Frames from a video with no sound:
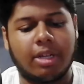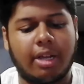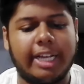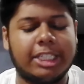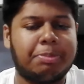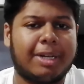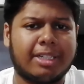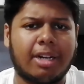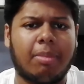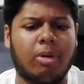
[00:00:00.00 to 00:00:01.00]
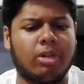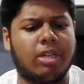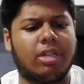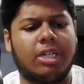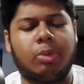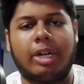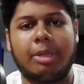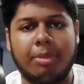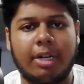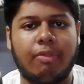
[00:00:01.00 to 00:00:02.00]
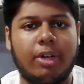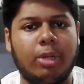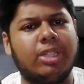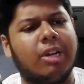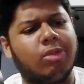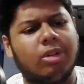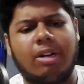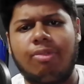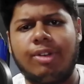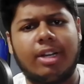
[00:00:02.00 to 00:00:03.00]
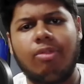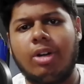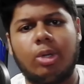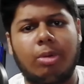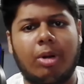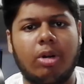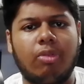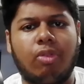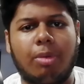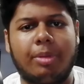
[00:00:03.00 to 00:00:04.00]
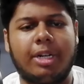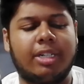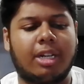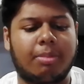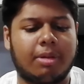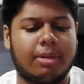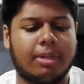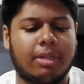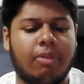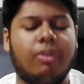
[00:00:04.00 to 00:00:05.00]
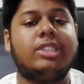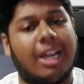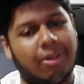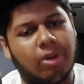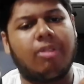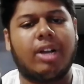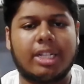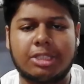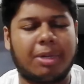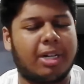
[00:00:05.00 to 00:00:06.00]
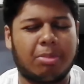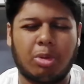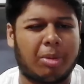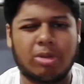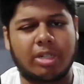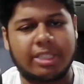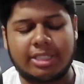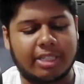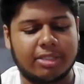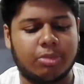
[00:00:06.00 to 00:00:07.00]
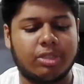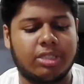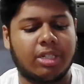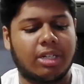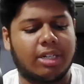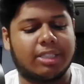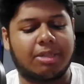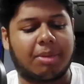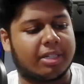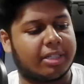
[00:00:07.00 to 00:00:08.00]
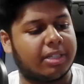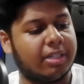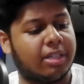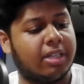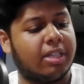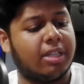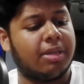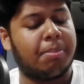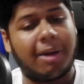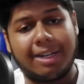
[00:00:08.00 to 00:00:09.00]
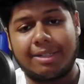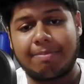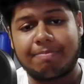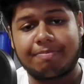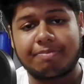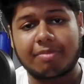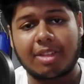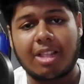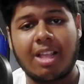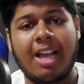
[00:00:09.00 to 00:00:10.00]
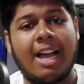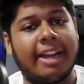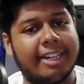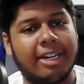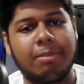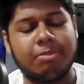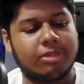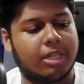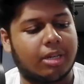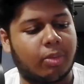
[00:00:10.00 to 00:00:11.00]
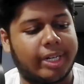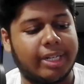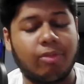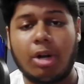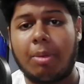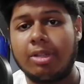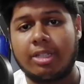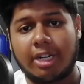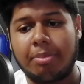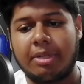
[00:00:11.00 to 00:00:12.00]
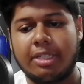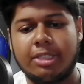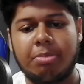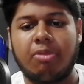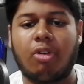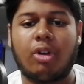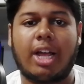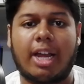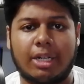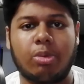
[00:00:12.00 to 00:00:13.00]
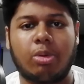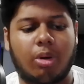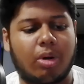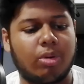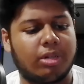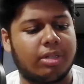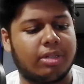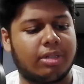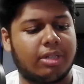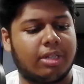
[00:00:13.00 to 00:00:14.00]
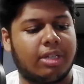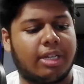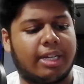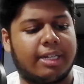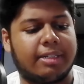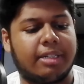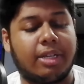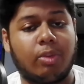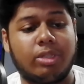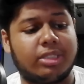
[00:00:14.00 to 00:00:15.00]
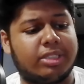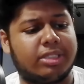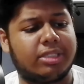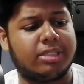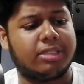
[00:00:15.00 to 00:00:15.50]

I expected about a 20-minute video that would roughly convert to about a 4-minute clip, which I would have again sped up to about 30 seconds, which doesn't matter here. But I ended up waiting for about 30 minutes before I had to go out, and it was